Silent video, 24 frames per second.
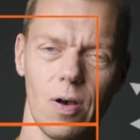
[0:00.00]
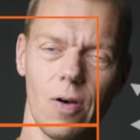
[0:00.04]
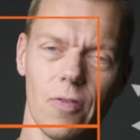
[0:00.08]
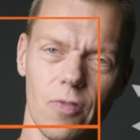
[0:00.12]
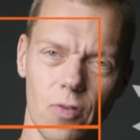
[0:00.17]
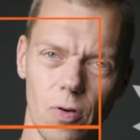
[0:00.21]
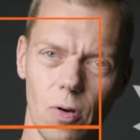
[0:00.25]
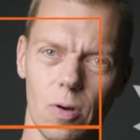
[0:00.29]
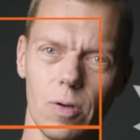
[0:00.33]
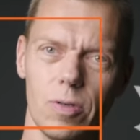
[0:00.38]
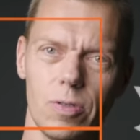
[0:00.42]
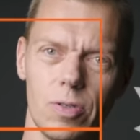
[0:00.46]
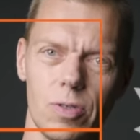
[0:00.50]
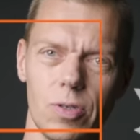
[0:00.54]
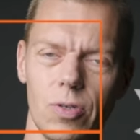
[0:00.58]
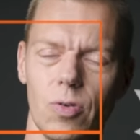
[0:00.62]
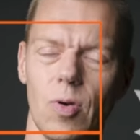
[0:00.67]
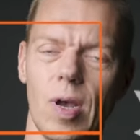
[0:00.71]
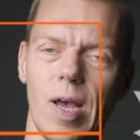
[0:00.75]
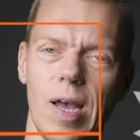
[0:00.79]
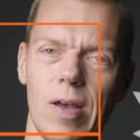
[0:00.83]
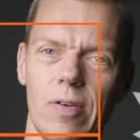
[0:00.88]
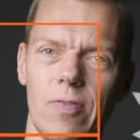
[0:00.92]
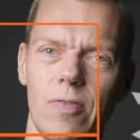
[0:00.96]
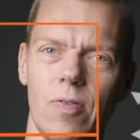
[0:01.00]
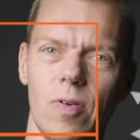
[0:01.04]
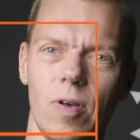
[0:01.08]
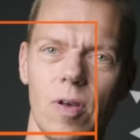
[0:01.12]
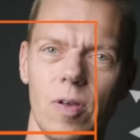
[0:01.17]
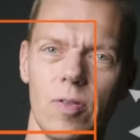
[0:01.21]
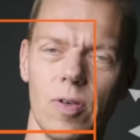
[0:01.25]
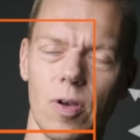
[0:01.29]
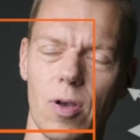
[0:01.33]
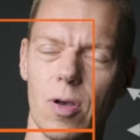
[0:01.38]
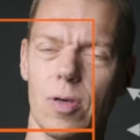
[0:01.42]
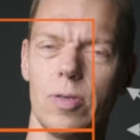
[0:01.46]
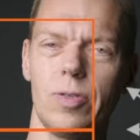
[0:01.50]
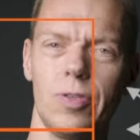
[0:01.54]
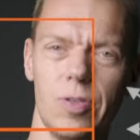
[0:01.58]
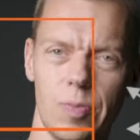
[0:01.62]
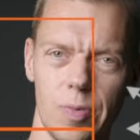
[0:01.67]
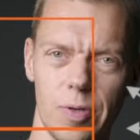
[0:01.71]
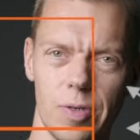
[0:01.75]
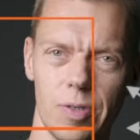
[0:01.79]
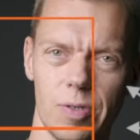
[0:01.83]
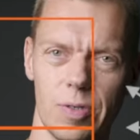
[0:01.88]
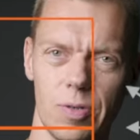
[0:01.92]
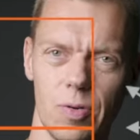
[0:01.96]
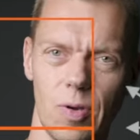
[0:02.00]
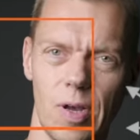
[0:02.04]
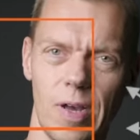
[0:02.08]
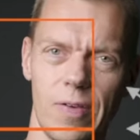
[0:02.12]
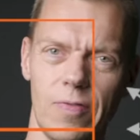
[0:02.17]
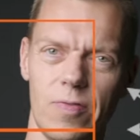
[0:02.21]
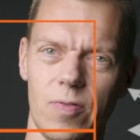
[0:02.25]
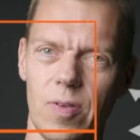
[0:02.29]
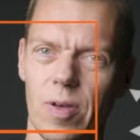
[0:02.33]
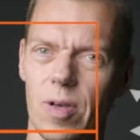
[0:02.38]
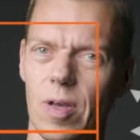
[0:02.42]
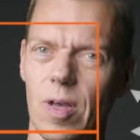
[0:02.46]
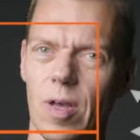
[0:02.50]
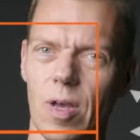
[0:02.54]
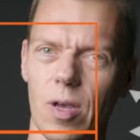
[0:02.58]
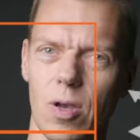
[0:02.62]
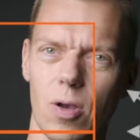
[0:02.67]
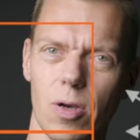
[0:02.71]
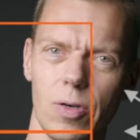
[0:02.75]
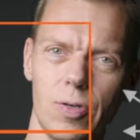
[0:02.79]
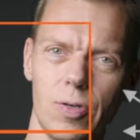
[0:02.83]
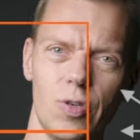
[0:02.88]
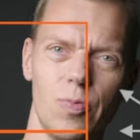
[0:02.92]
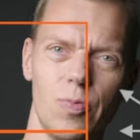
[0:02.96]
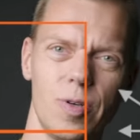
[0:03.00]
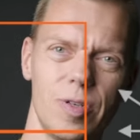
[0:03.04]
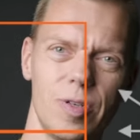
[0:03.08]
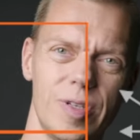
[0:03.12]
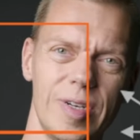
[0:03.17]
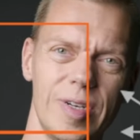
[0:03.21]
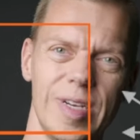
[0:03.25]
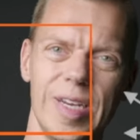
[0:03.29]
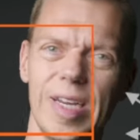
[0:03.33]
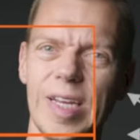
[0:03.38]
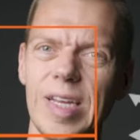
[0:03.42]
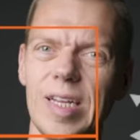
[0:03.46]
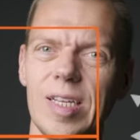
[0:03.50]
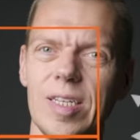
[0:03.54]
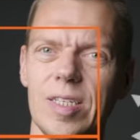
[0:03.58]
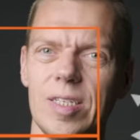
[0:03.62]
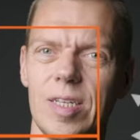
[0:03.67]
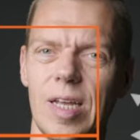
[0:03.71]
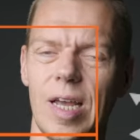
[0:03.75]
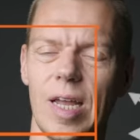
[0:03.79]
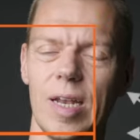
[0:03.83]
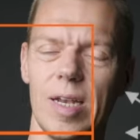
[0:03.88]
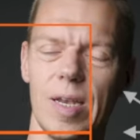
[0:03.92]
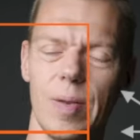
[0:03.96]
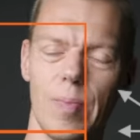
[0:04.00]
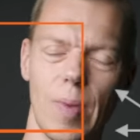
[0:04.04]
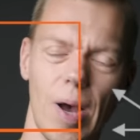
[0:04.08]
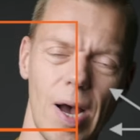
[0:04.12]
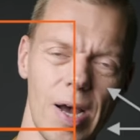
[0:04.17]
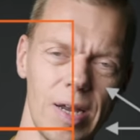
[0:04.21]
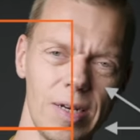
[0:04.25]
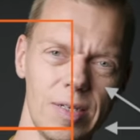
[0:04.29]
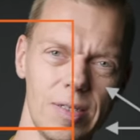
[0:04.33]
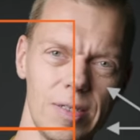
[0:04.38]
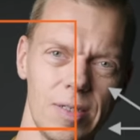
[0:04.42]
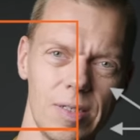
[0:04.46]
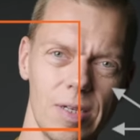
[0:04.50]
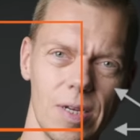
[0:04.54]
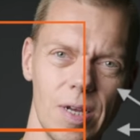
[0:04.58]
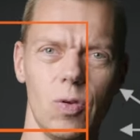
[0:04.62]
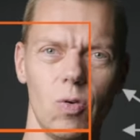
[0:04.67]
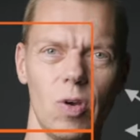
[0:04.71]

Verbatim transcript: Of course, you have the customers. You have the customers' needs and demands.